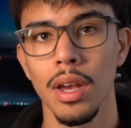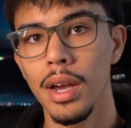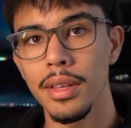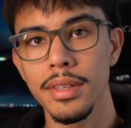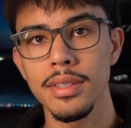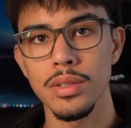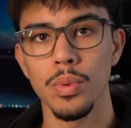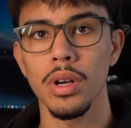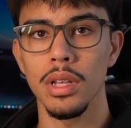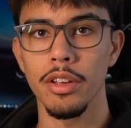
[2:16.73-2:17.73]
And this is
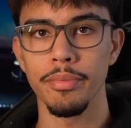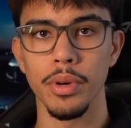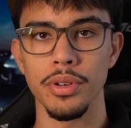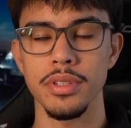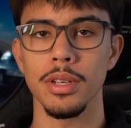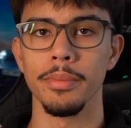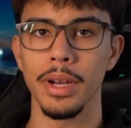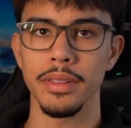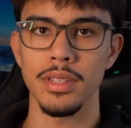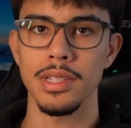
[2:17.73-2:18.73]
what I love most
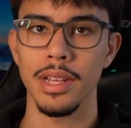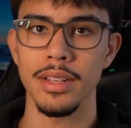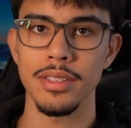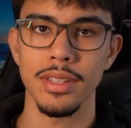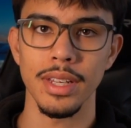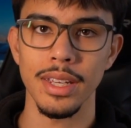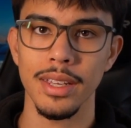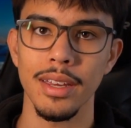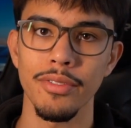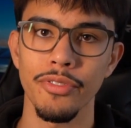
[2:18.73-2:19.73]
about this lens. It
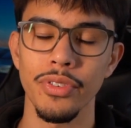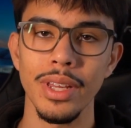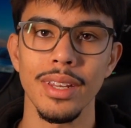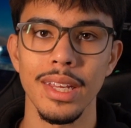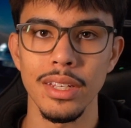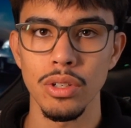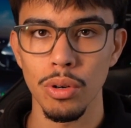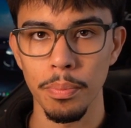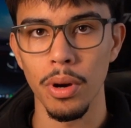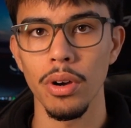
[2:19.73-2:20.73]
can fit in
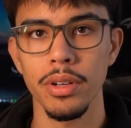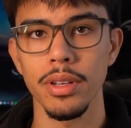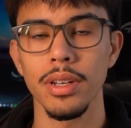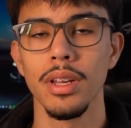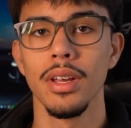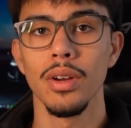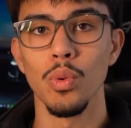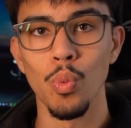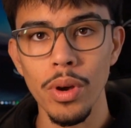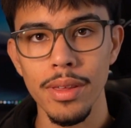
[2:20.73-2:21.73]
your pocket
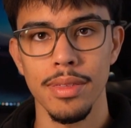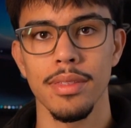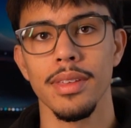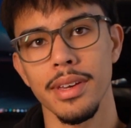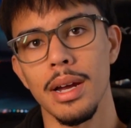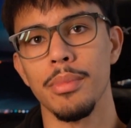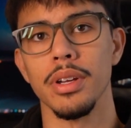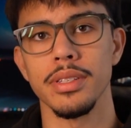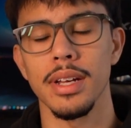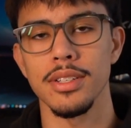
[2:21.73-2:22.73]
with the camera
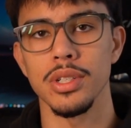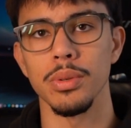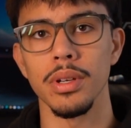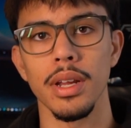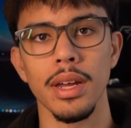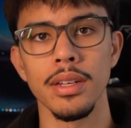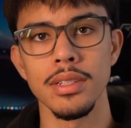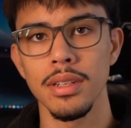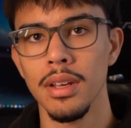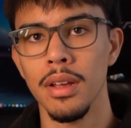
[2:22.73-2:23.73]
attached to it,
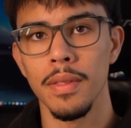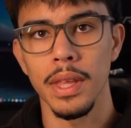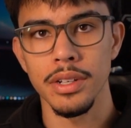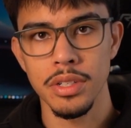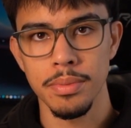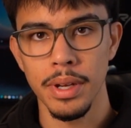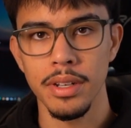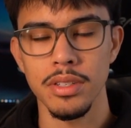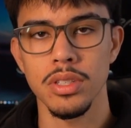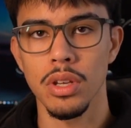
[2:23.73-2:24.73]
and that just made
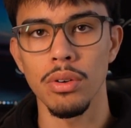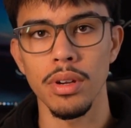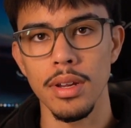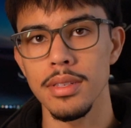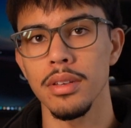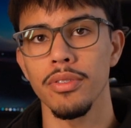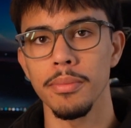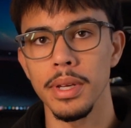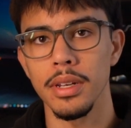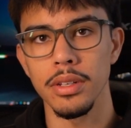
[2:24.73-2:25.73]
it so easy for
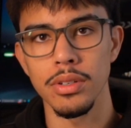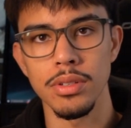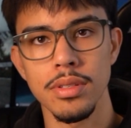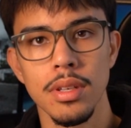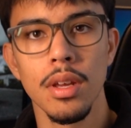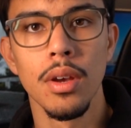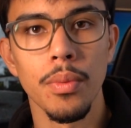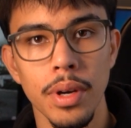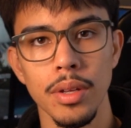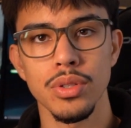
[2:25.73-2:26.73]
me to use
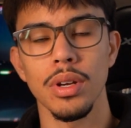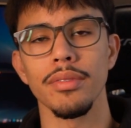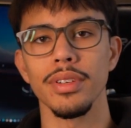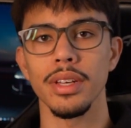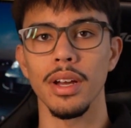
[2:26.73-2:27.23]
when I was traveling.